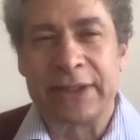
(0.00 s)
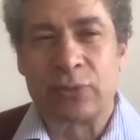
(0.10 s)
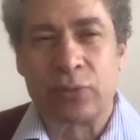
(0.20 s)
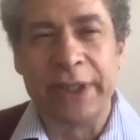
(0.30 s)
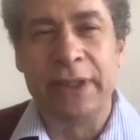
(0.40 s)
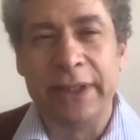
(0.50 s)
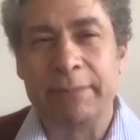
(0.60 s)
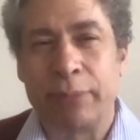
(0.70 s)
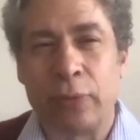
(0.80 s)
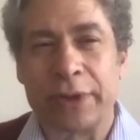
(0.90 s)
really
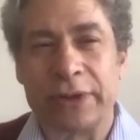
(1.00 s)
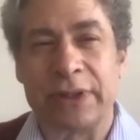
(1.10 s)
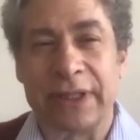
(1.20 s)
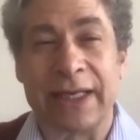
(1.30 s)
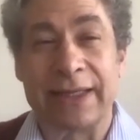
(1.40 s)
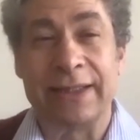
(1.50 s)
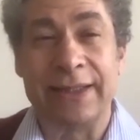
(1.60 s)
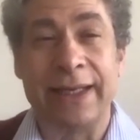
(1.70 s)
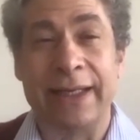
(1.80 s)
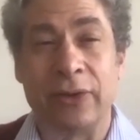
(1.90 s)
important to cut the
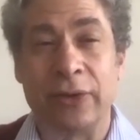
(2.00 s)
tail.